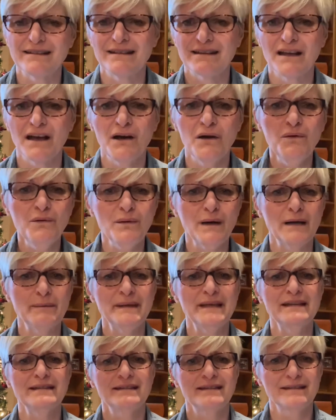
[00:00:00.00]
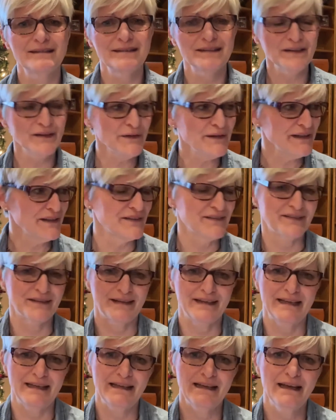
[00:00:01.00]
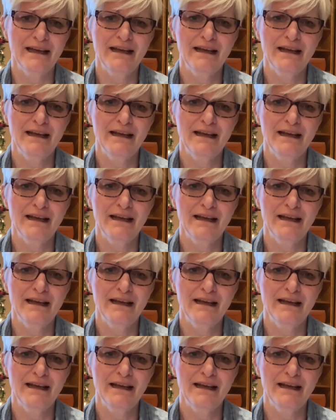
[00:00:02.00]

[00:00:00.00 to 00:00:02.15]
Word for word: you know? I mean, seriously.